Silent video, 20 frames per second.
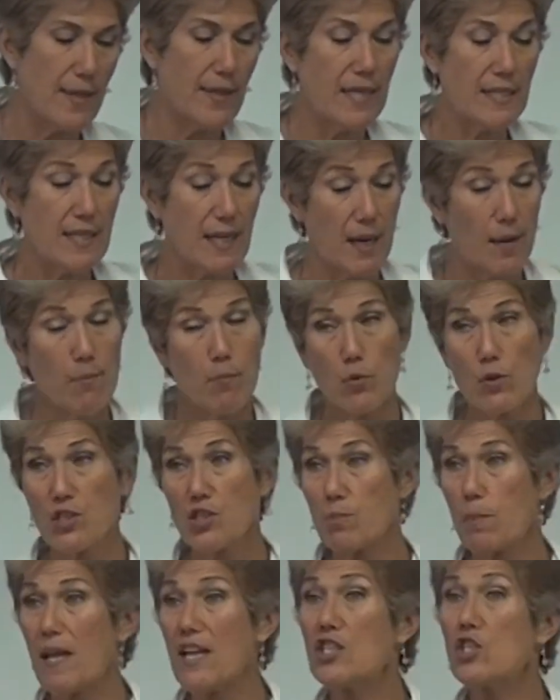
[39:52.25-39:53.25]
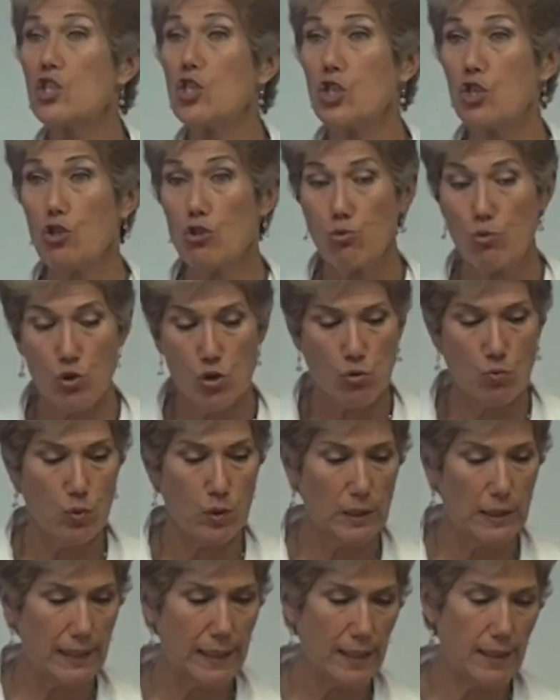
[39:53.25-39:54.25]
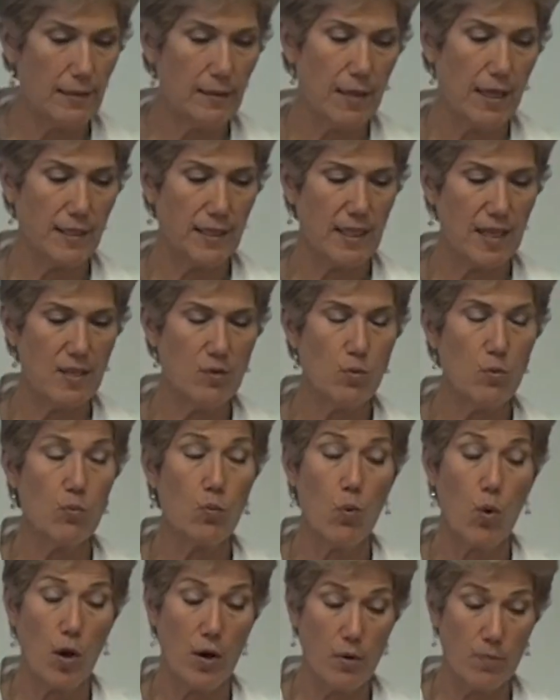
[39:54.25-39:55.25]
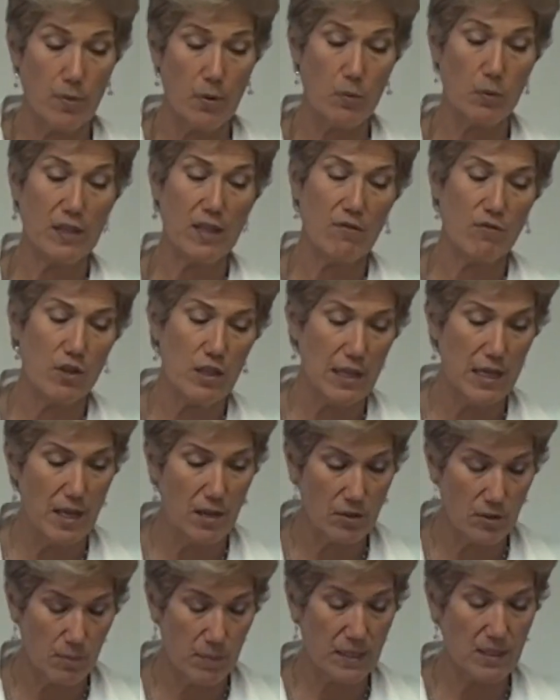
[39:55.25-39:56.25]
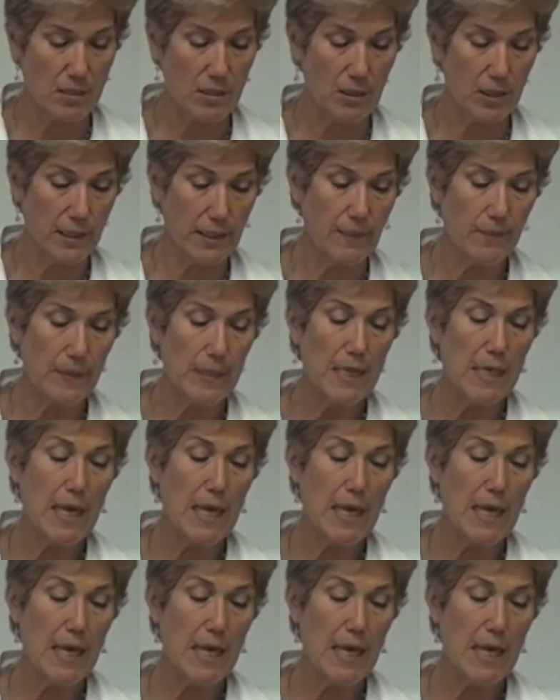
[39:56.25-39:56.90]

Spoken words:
and they take up more space usually, not the case with water, but with everything else basically.